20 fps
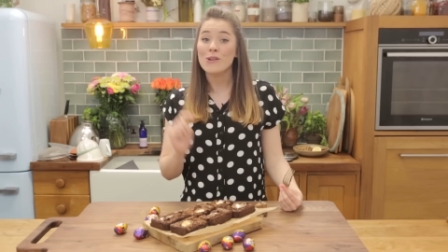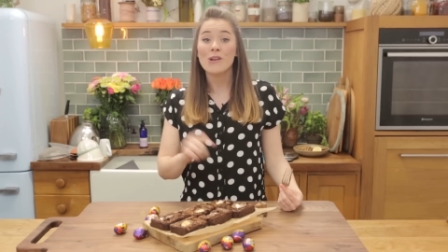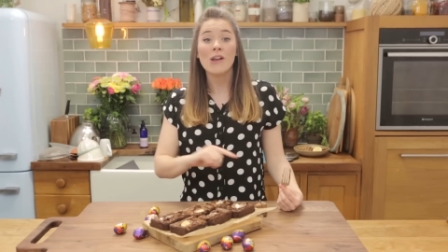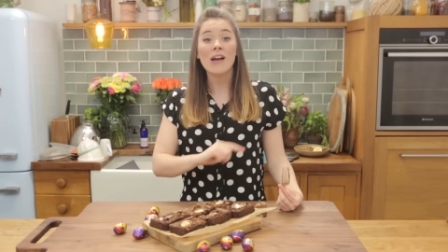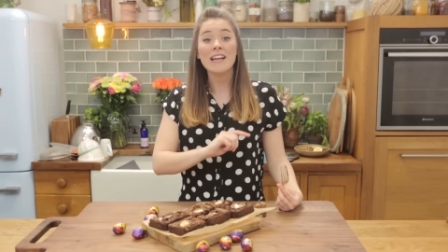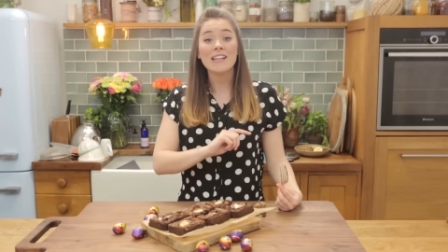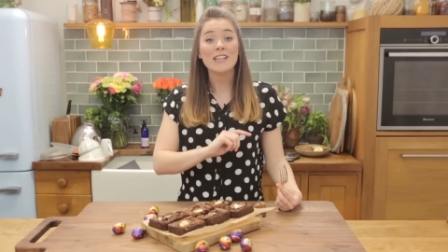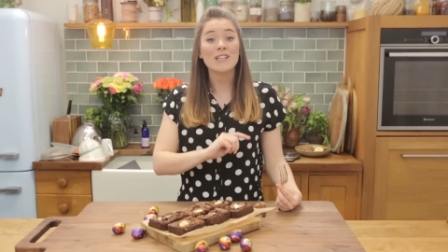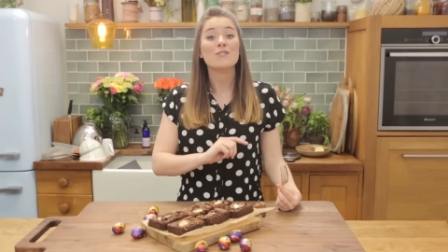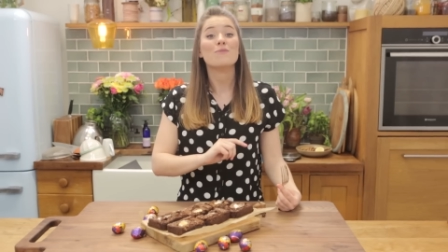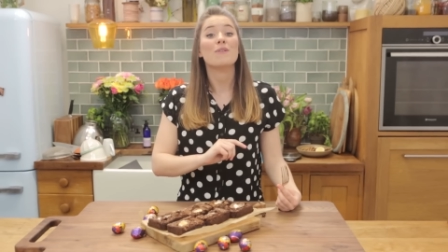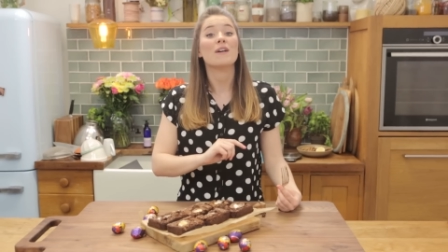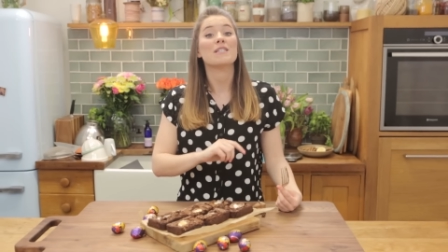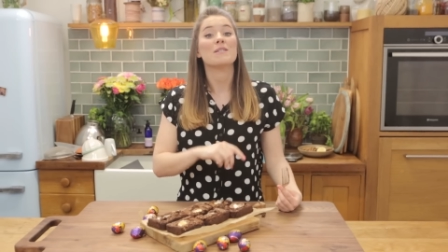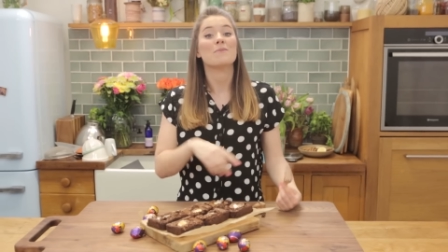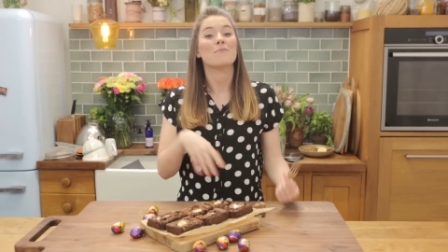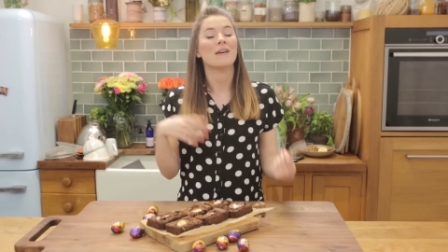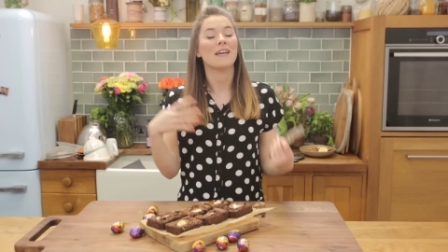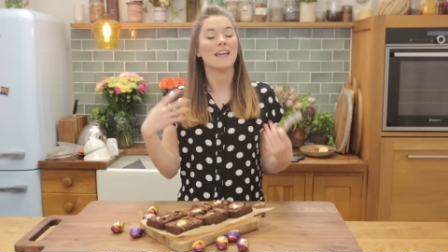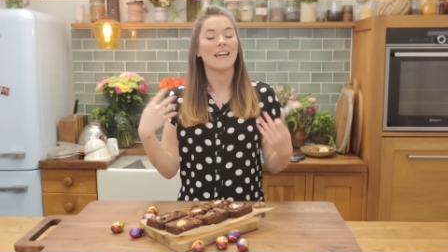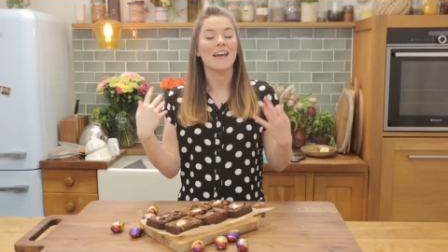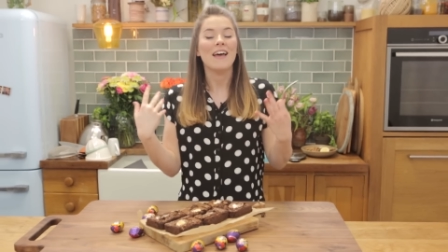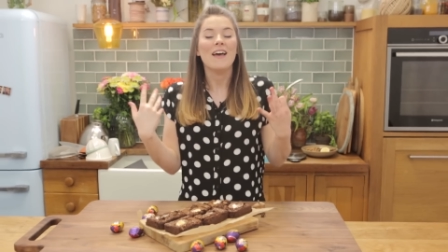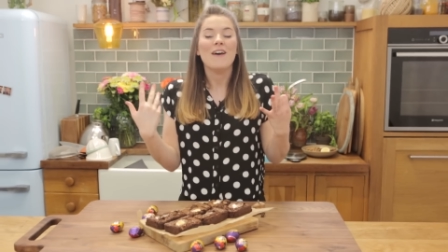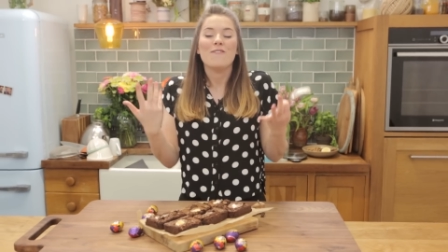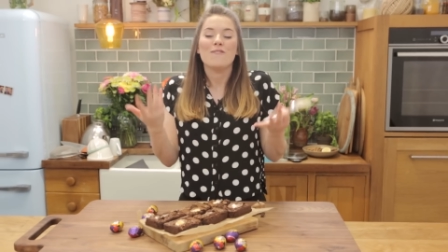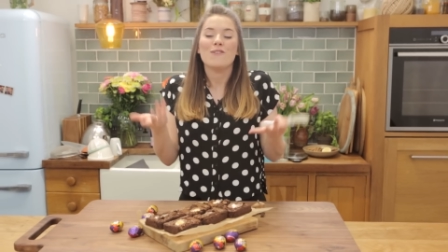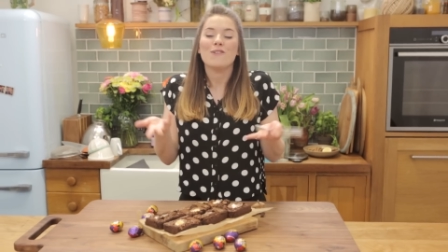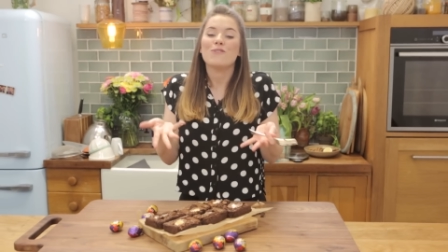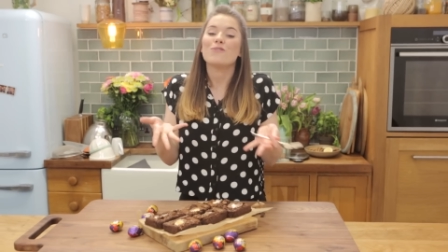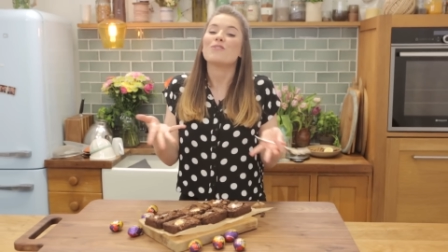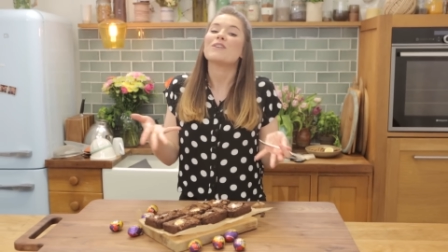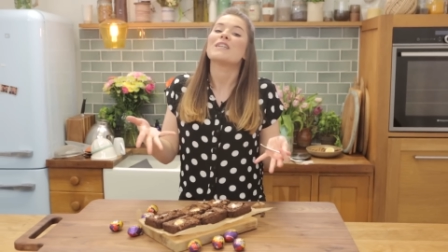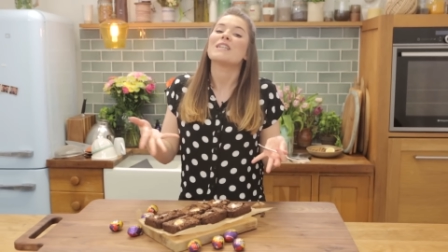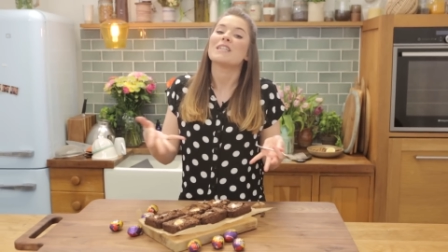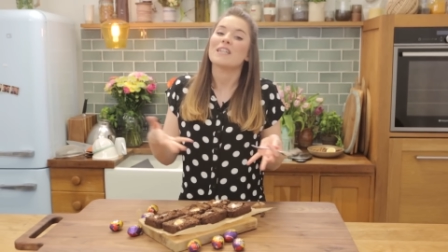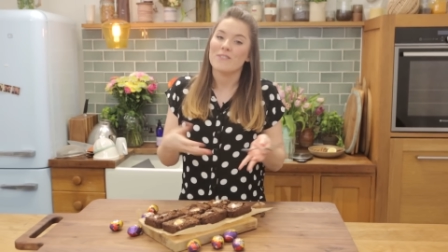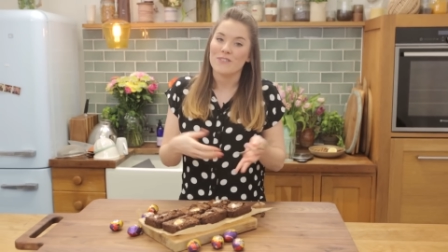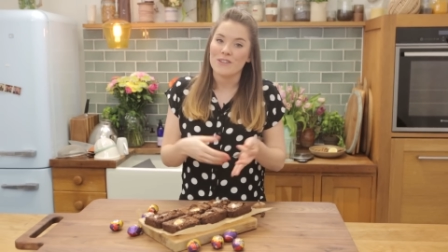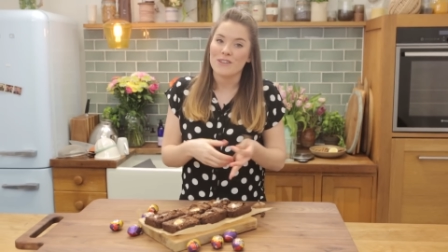you like this recipe, feel free
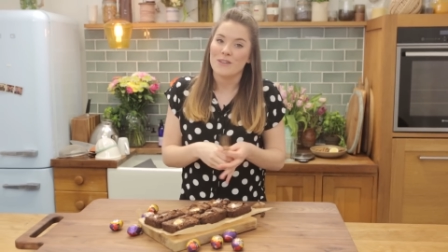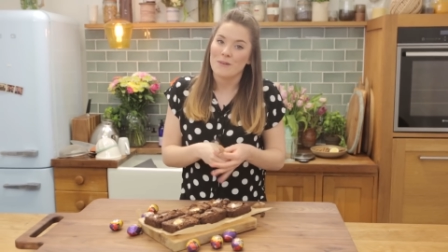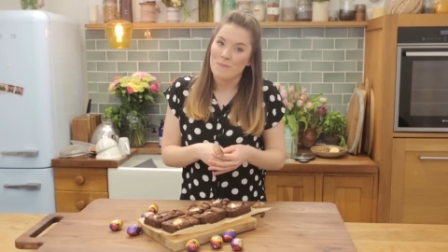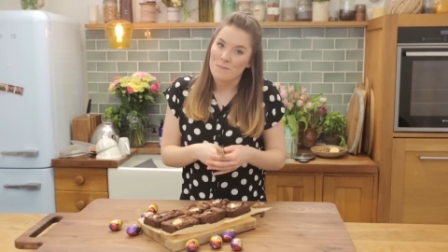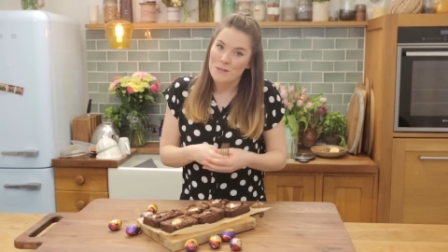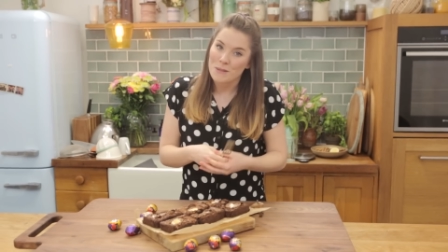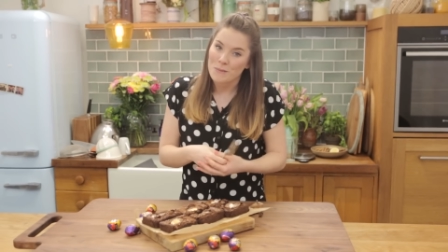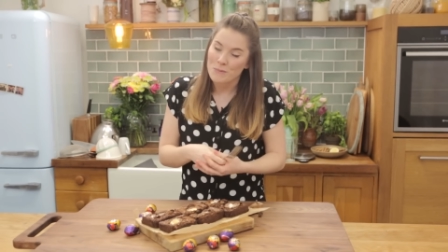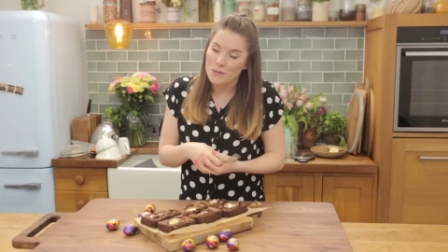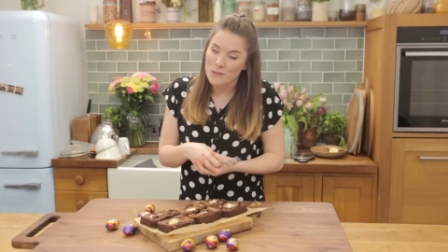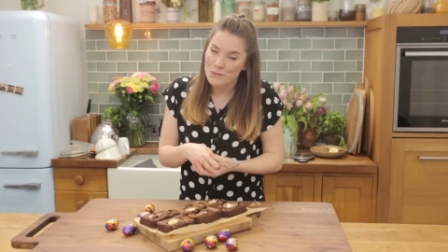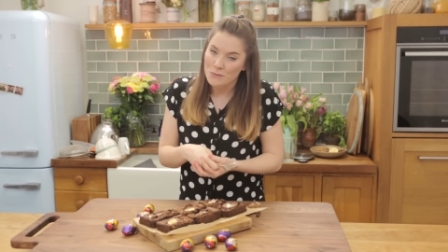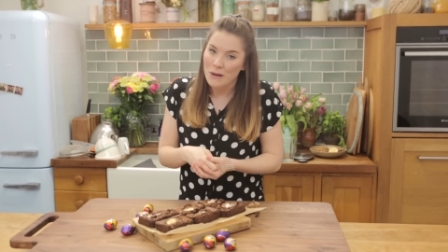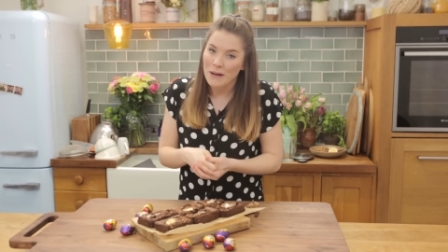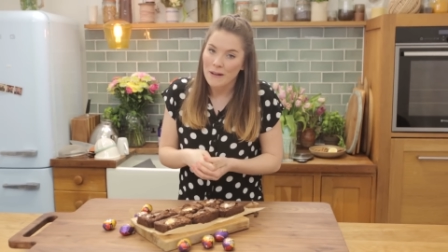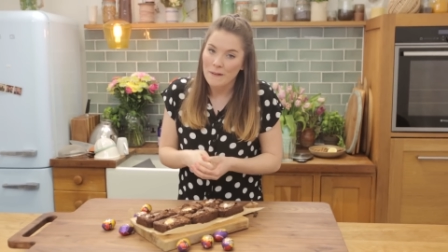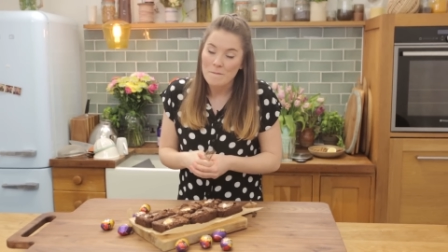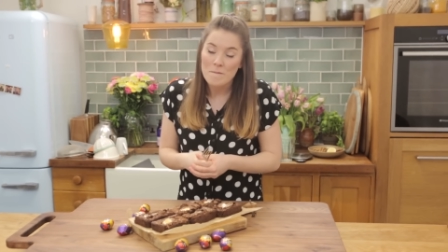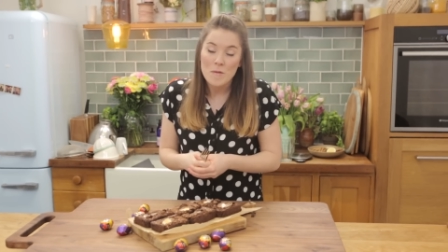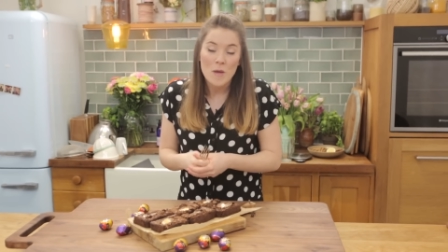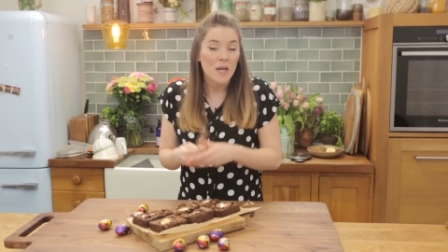to give a thumbs up as well.